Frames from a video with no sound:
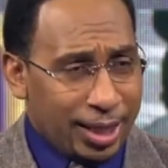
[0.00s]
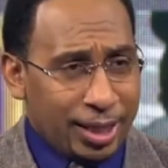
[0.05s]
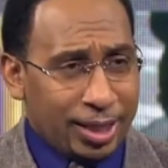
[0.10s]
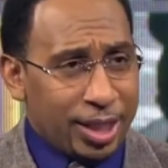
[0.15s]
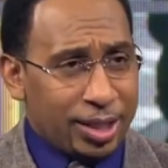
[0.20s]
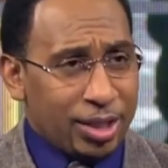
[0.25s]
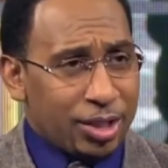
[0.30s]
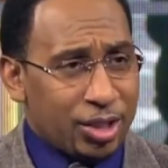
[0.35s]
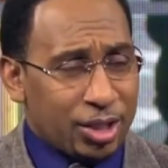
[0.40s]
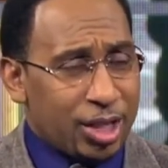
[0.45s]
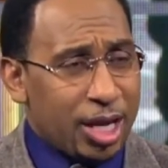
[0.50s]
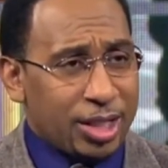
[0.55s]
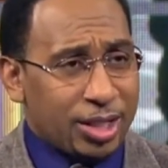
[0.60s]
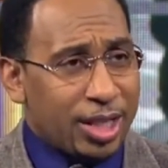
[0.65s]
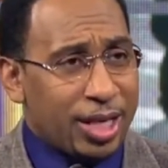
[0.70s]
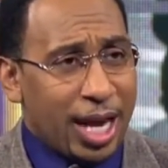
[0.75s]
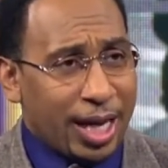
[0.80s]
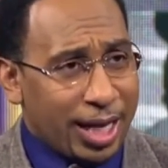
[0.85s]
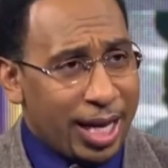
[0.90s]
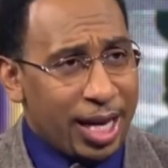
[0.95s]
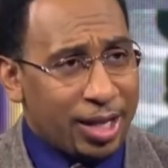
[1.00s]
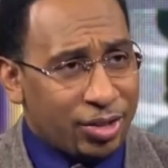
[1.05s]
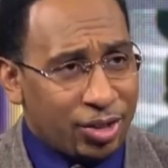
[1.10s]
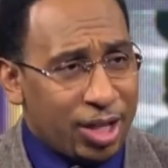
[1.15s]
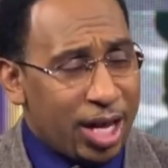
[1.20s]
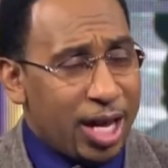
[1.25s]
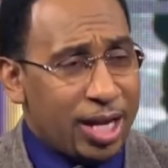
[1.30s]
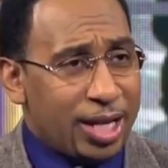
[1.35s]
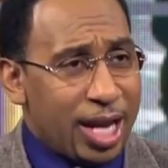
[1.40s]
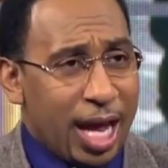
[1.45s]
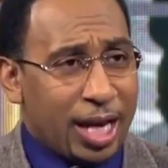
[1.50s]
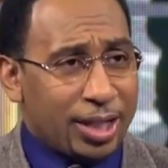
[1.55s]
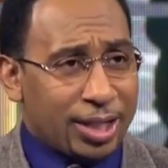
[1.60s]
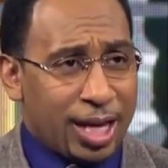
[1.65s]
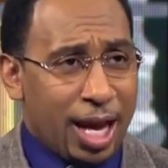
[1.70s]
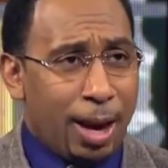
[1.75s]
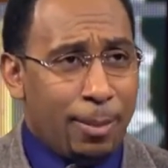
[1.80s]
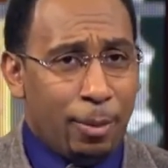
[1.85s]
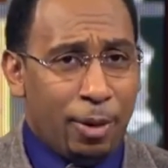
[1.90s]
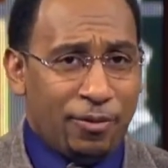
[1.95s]
I think they're disgusting. I can't stand
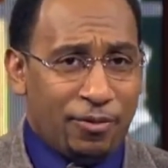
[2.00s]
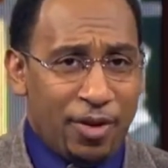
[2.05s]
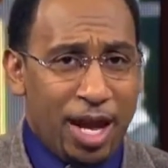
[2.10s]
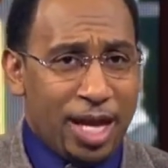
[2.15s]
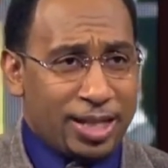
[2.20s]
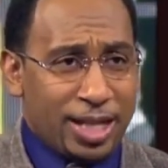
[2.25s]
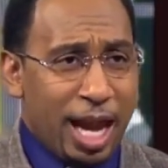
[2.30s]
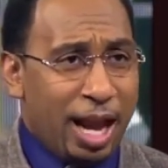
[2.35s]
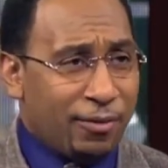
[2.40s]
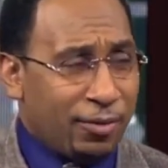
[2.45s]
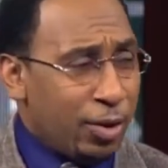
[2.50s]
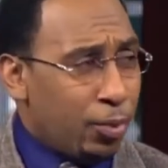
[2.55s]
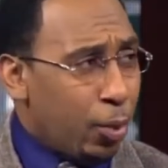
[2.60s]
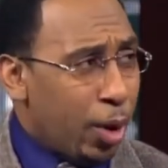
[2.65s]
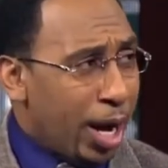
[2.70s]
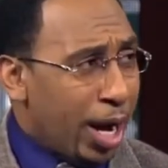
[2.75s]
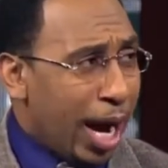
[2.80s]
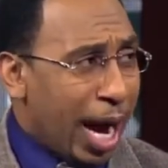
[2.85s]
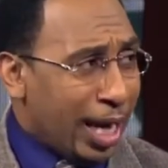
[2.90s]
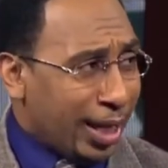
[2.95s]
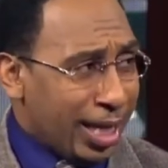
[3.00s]
Dallas Cowboy fans everywhere.